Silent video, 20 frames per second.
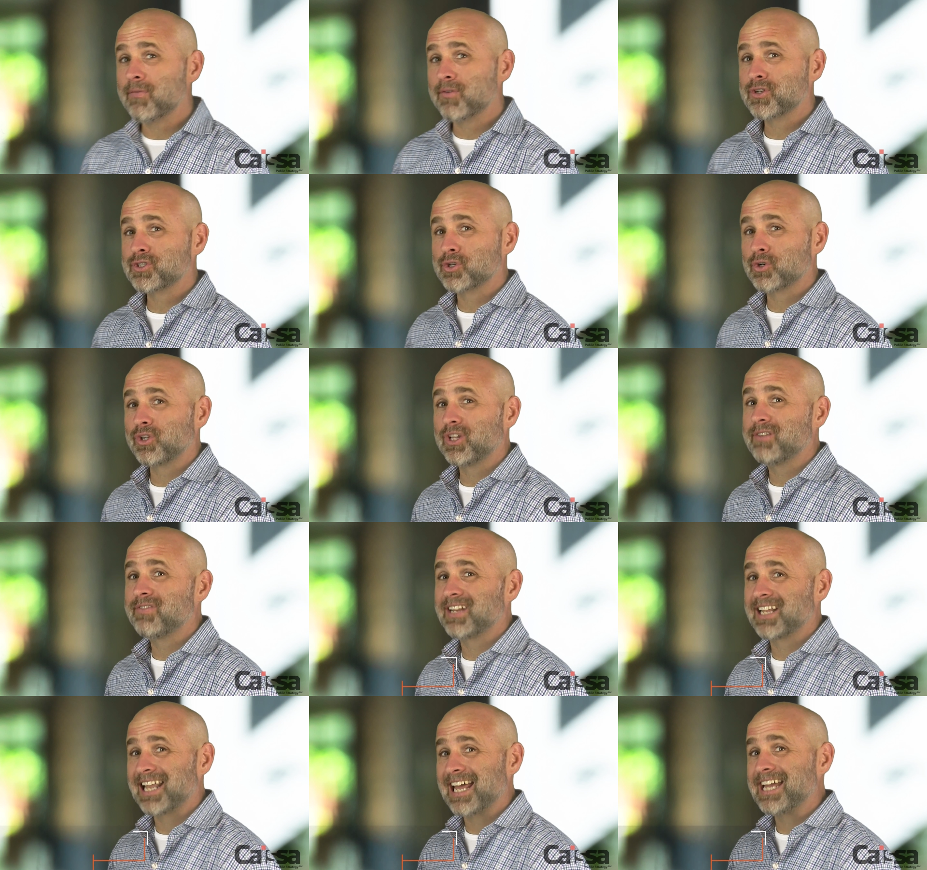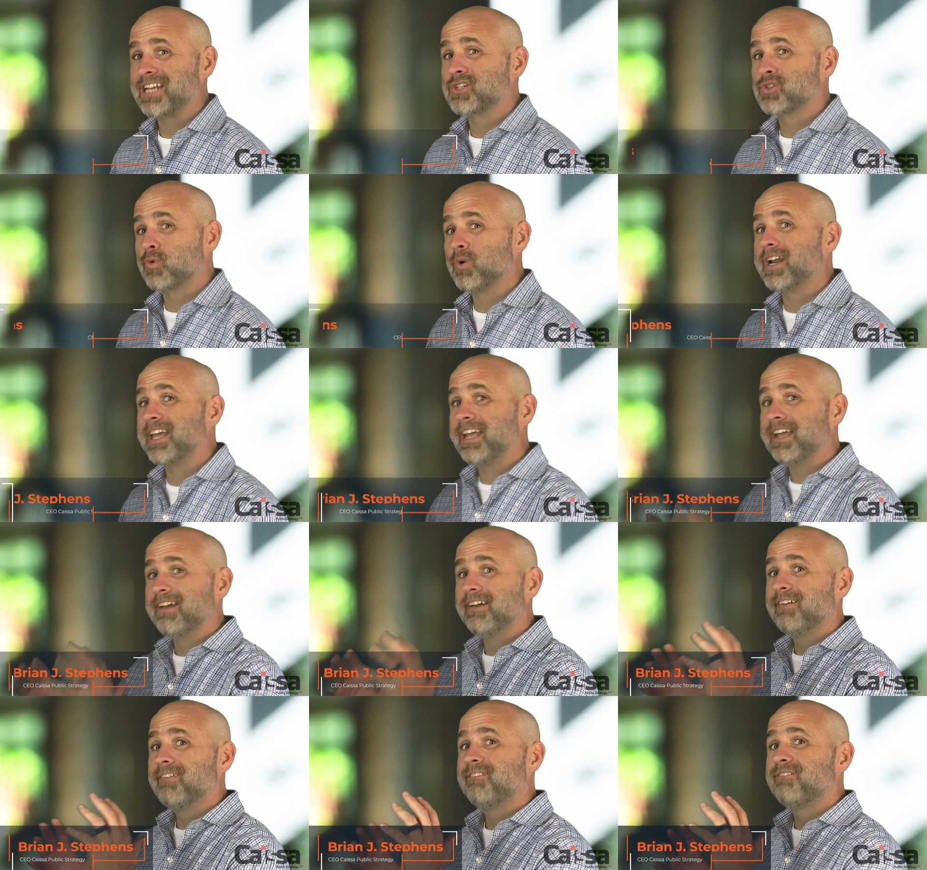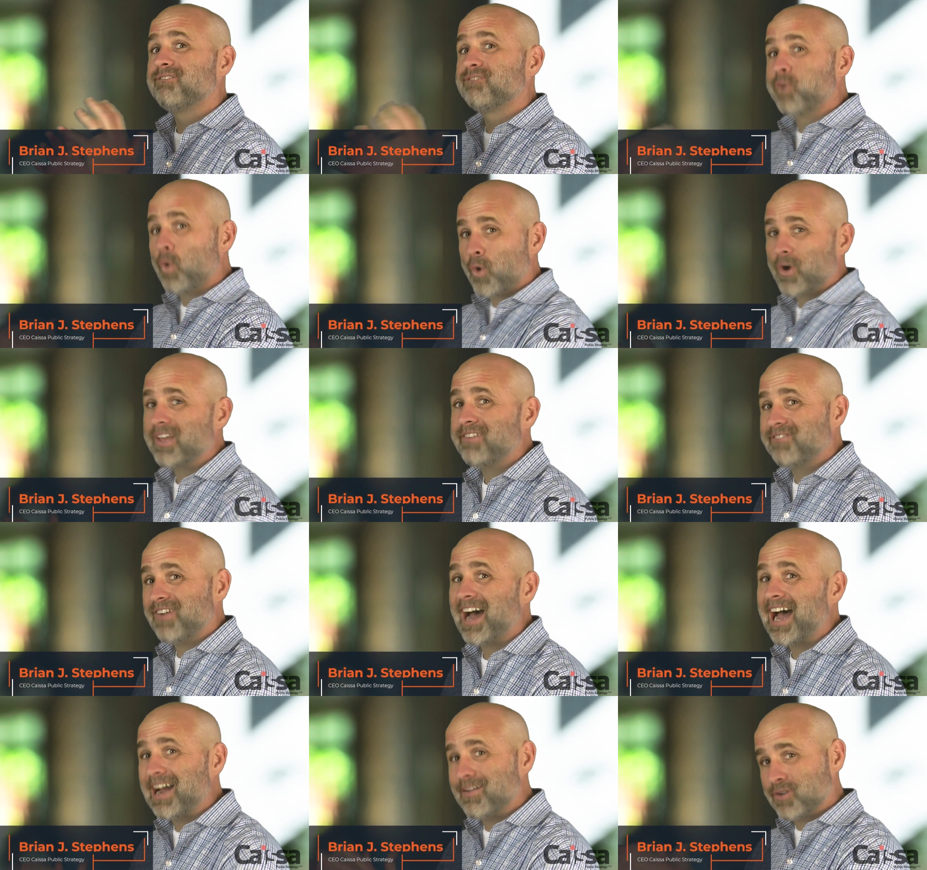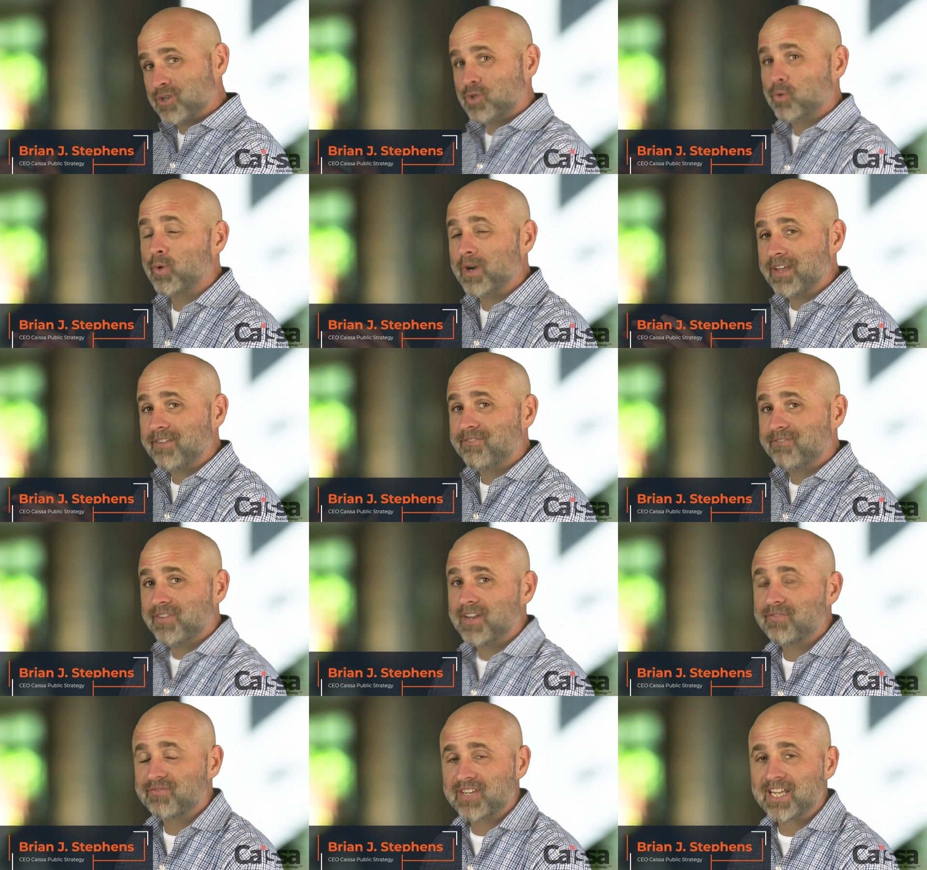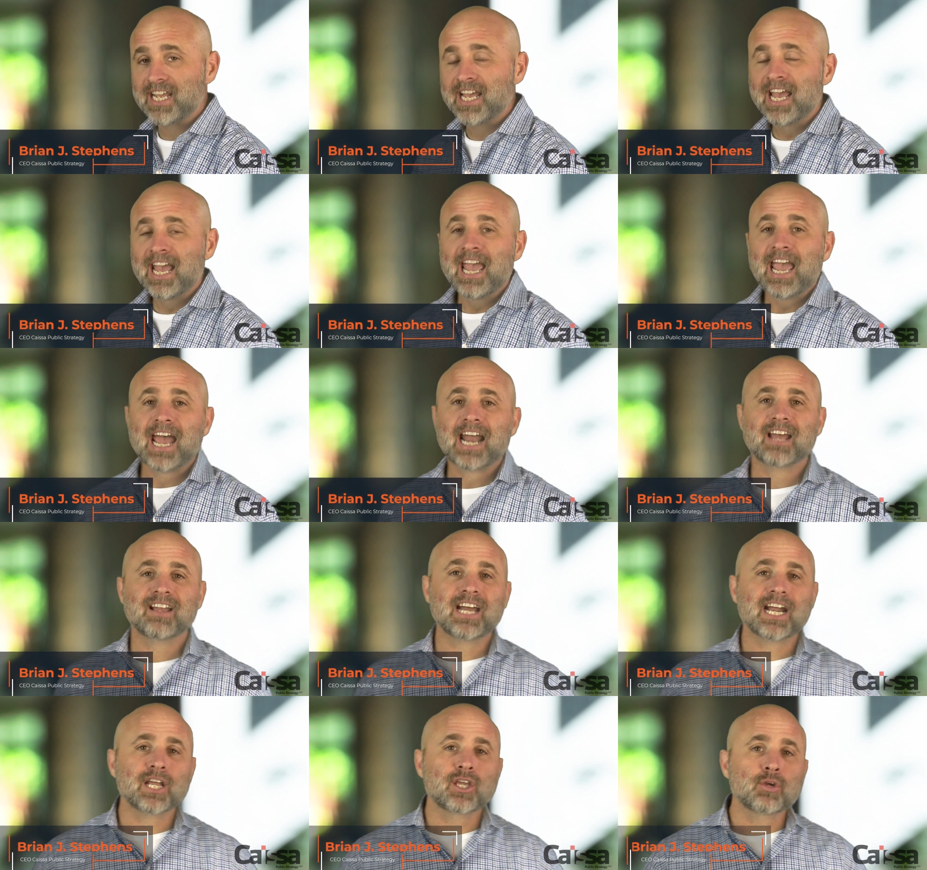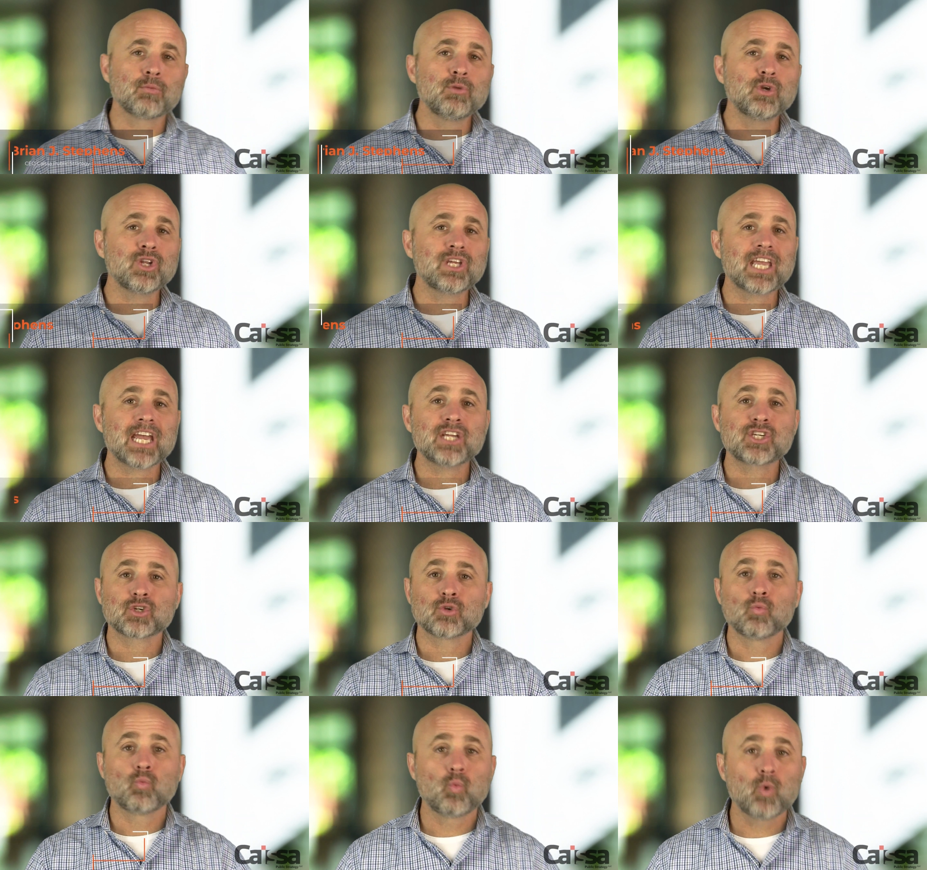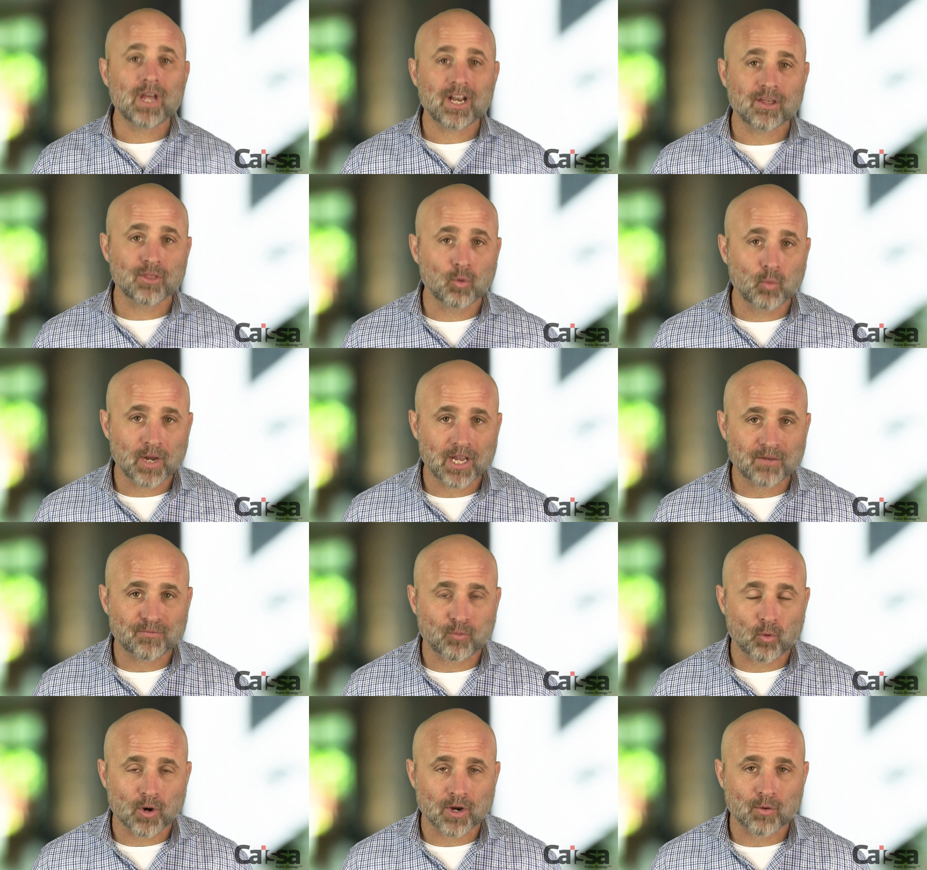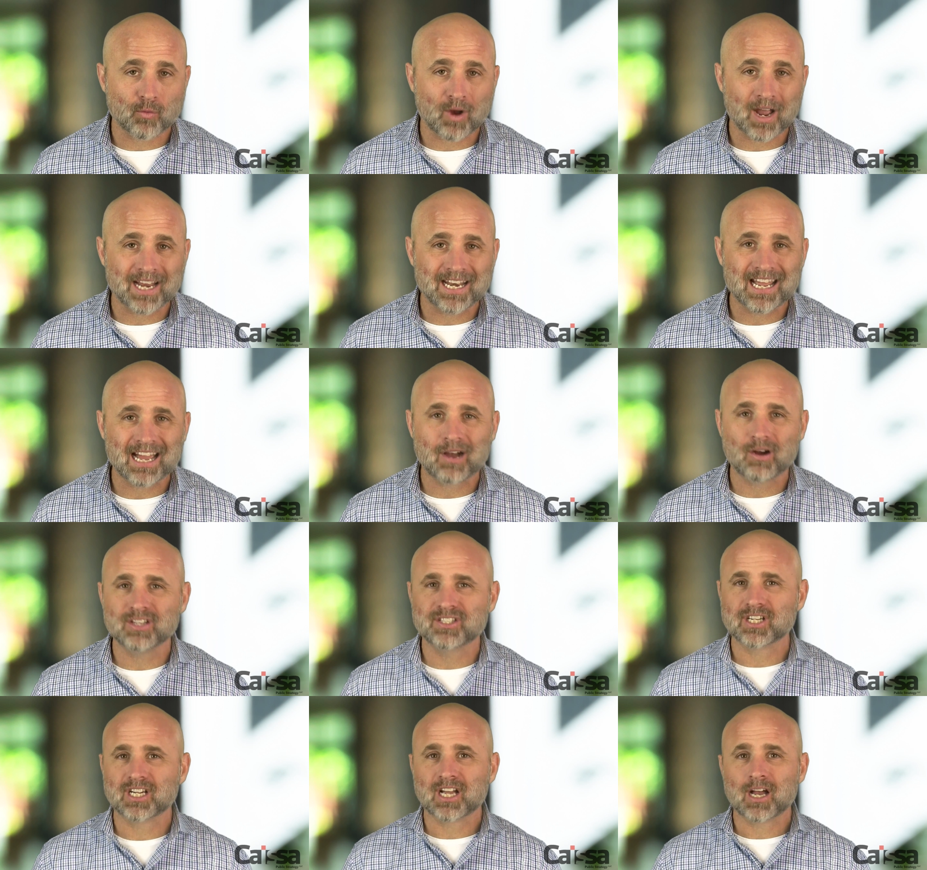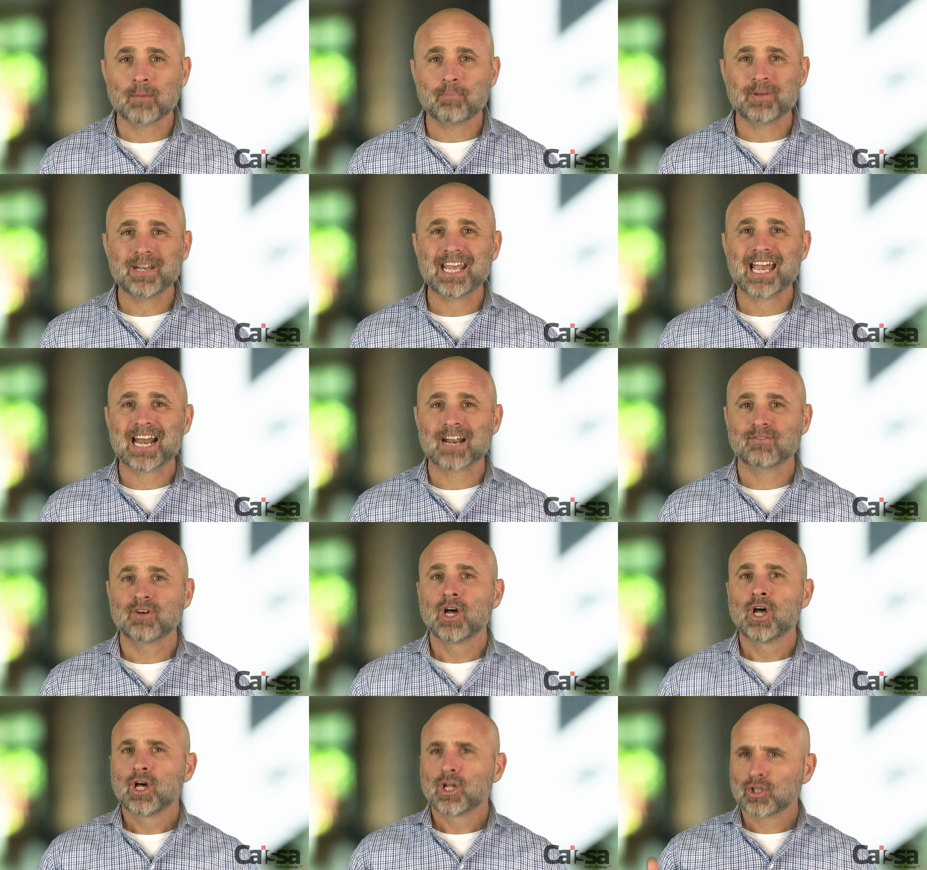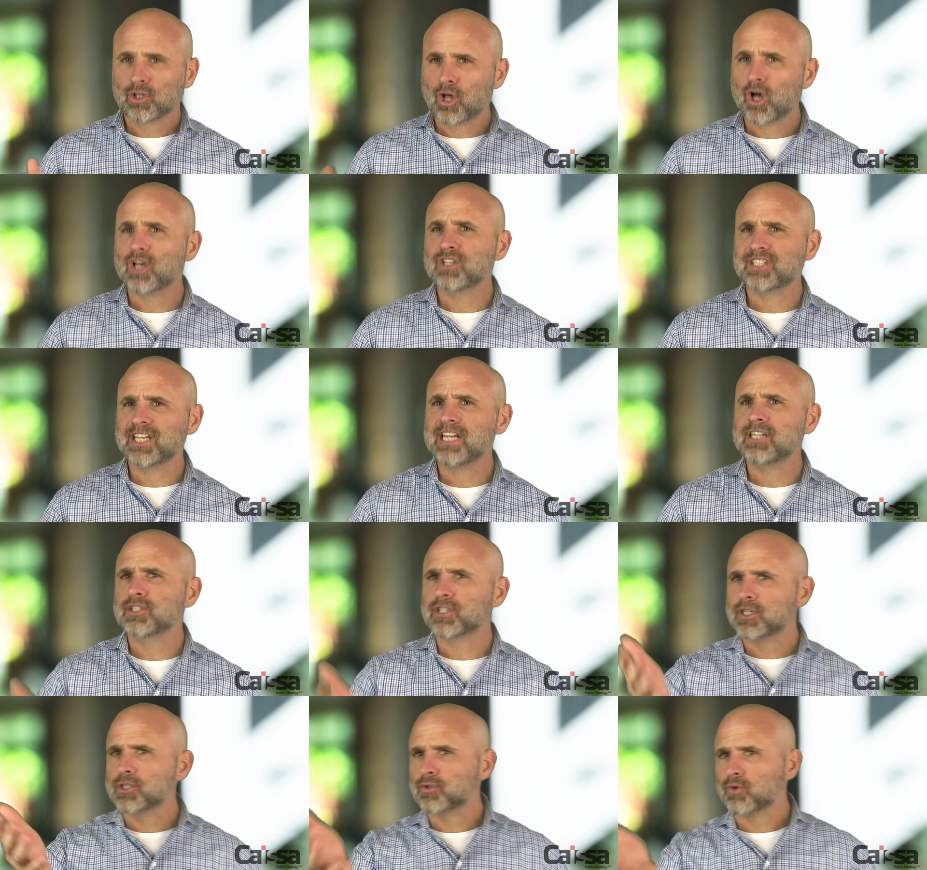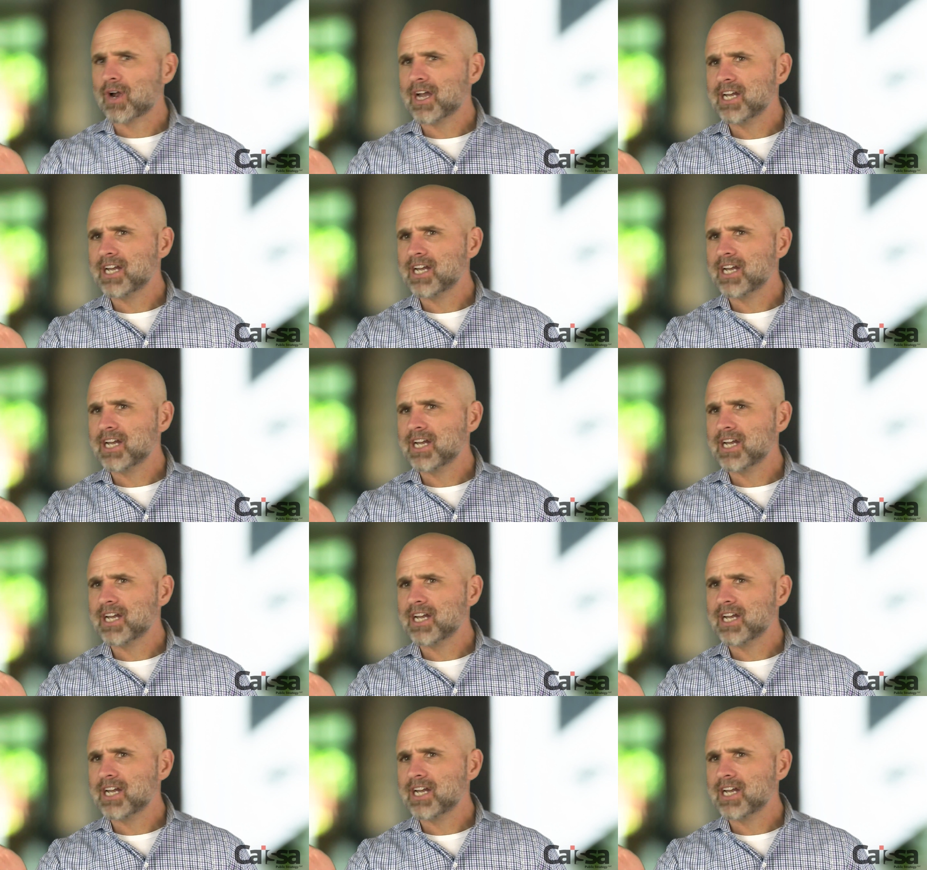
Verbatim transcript: of us are living in like 2045 or 2050. And I got a communication win of the week for you right now. It's a company out of Los Angeles,